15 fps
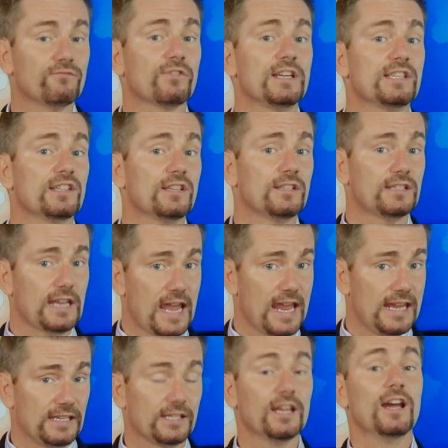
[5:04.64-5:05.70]
in recent
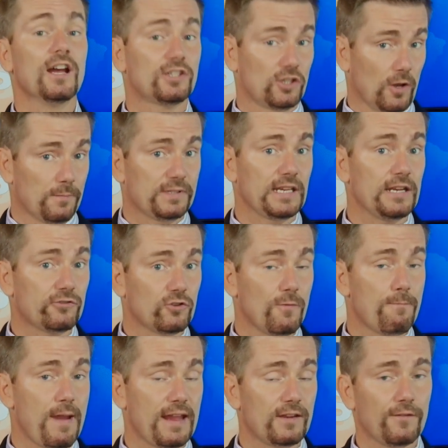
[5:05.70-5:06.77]
days, a top central
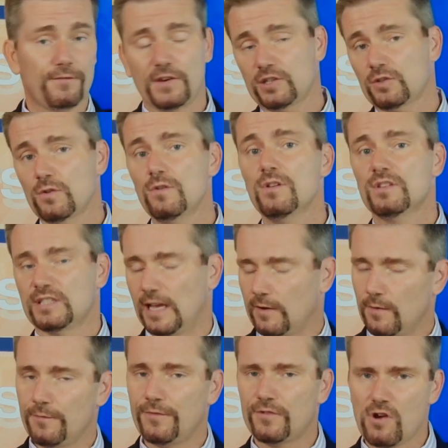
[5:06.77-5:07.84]
bank official said
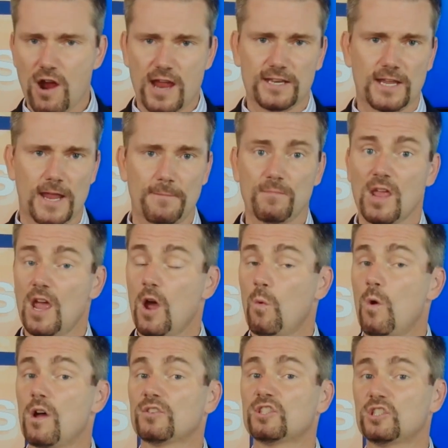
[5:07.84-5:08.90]
on Friday,
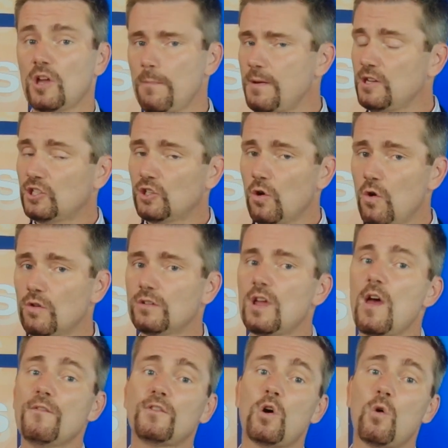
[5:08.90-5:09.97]
while stopping short
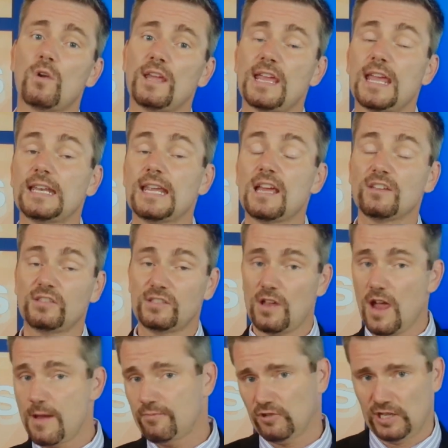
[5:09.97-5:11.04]
of calling it a
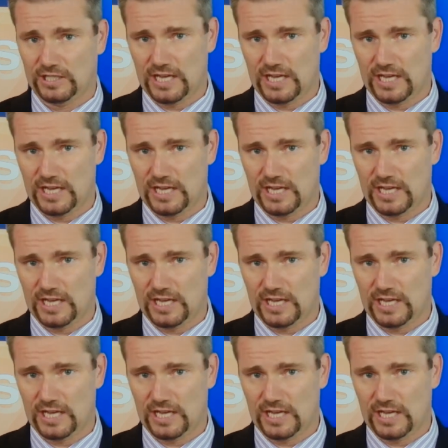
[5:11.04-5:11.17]
cyber